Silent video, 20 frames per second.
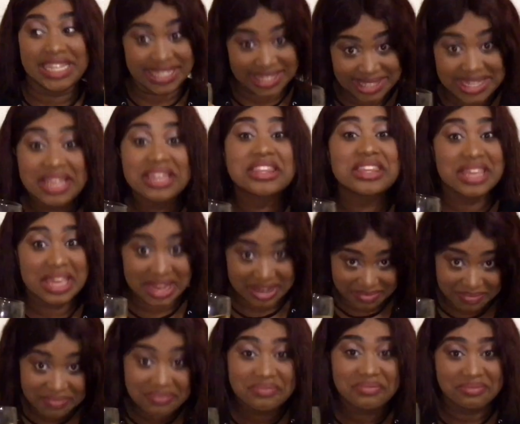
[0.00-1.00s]

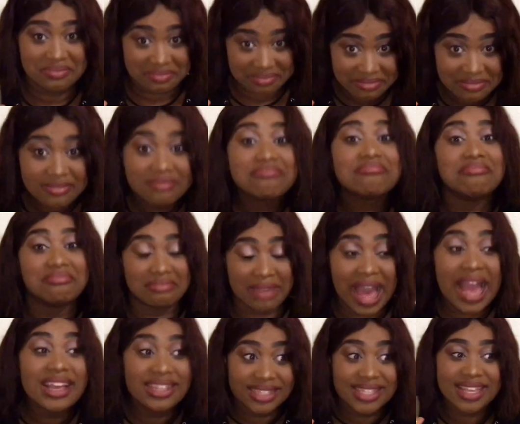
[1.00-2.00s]
Signin.
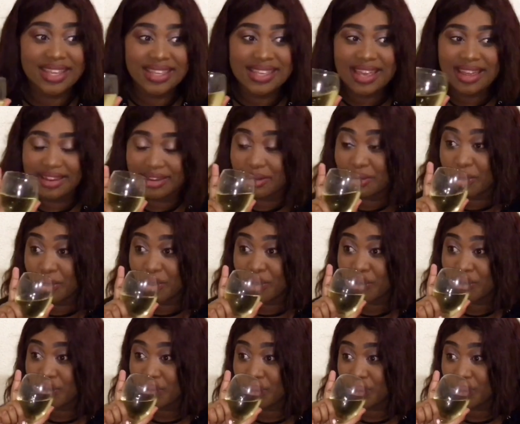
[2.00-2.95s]
I'm singing you.